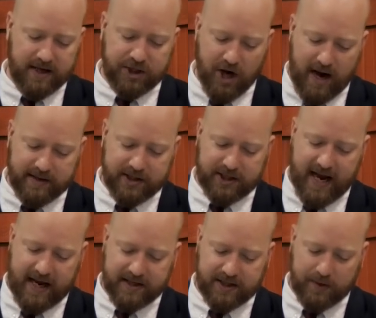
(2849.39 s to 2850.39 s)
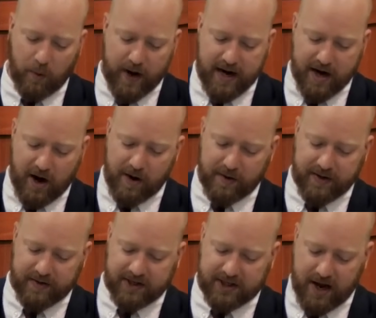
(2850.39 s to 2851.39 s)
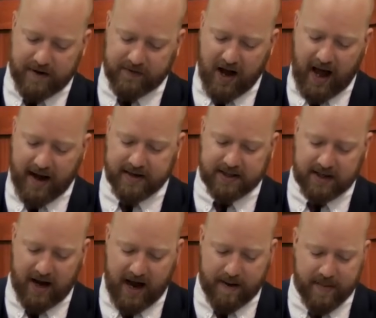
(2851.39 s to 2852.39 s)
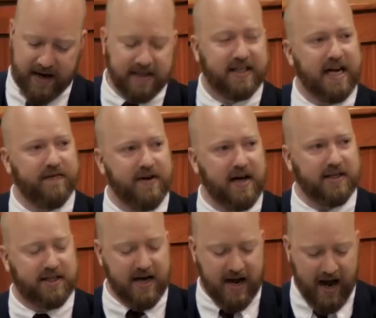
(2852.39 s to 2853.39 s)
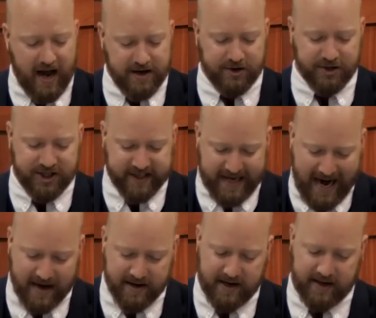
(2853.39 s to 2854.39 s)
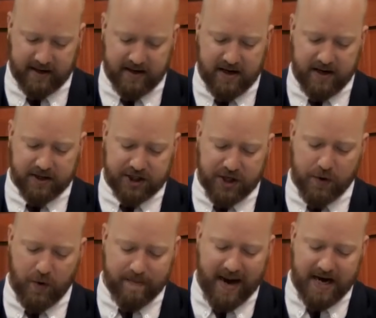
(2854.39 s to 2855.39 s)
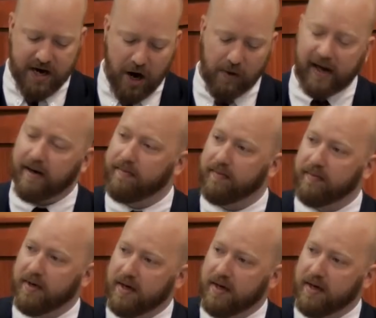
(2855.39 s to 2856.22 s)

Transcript: And John says, we know that the Son of God has come and has given us understanding so that we may know him.